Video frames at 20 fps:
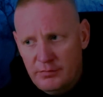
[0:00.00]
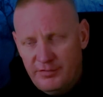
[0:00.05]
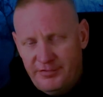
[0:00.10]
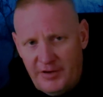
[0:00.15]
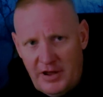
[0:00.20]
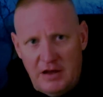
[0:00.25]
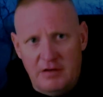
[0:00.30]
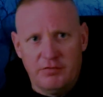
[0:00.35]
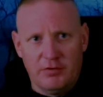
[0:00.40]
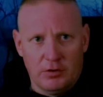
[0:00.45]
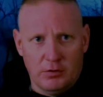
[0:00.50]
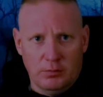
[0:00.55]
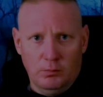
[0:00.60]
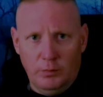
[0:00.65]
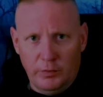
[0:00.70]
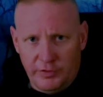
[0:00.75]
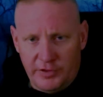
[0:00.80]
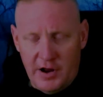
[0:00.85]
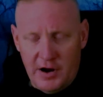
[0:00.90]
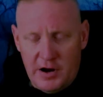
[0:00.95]
favor
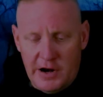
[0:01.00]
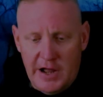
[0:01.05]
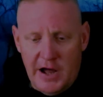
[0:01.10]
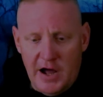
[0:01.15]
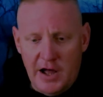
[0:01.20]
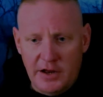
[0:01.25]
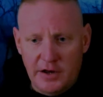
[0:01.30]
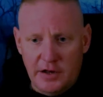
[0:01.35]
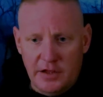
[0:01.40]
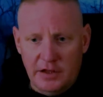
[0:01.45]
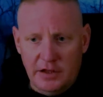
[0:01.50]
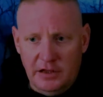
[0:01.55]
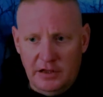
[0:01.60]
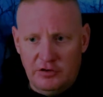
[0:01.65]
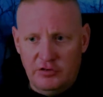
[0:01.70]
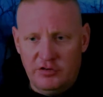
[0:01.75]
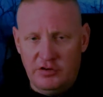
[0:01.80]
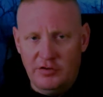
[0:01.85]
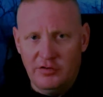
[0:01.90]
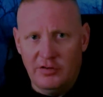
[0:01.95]
with Gary Heidnik,
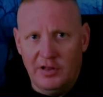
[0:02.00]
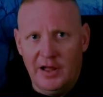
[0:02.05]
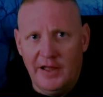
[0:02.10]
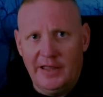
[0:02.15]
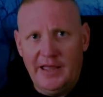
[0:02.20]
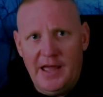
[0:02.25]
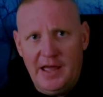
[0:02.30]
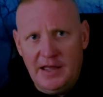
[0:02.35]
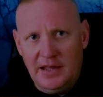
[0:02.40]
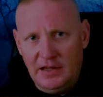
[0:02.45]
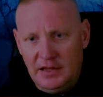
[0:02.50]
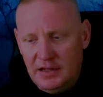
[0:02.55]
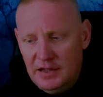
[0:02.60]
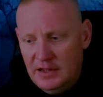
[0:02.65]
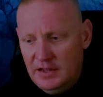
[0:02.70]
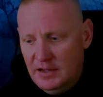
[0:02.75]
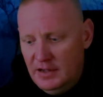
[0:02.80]
and she's like, hey,